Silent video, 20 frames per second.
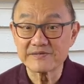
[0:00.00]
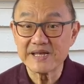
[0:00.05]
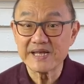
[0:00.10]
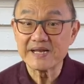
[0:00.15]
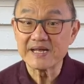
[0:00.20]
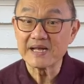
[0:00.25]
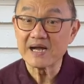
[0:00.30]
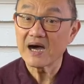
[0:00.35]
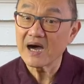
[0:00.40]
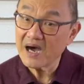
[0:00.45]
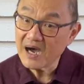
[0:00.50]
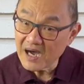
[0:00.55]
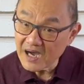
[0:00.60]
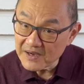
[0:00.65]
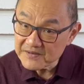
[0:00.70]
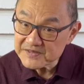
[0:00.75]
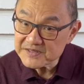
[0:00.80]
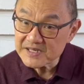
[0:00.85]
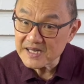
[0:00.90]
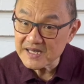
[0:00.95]
getting a
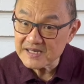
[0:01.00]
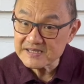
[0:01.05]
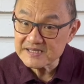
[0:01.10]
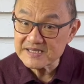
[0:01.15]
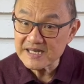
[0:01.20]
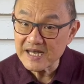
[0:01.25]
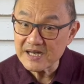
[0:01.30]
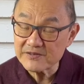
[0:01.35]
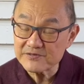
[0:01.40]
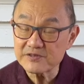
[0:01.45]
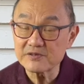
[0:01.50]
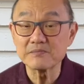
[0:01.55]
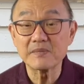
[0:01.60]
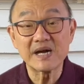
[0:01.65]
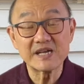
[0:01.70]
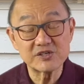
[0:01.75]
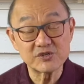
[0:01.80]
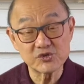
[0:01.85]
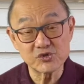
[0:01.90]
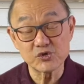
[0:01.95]
half size down from
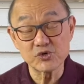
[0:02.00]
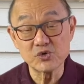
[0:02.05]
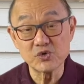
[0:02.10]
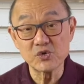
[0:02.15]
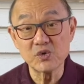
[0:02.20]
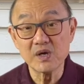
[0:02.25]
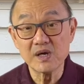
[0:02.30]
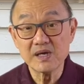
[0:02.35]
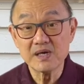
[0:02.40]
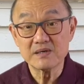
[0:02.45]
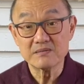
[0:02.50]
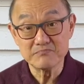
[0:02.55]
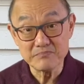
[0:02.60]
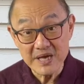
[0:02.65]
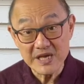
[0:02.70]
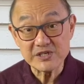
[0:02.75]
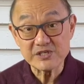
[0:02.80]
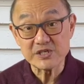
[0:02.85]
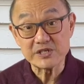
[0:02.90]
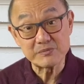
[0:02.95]
my true
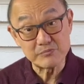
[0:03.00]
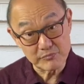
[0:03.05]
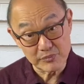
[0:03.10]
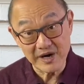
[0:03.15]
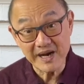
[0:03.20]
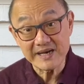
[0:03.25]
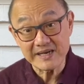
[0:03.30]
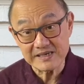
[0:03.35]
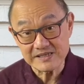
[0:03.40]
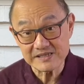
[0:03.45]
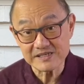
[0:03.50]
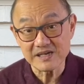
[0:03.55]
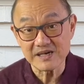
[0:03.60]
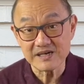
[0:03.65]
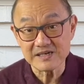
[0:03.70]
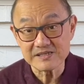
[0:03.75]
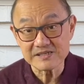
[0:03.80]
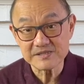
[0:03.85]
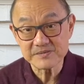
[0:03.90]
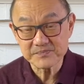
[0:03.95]
measured Brannock
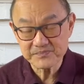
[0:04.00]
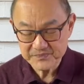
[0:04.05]
size.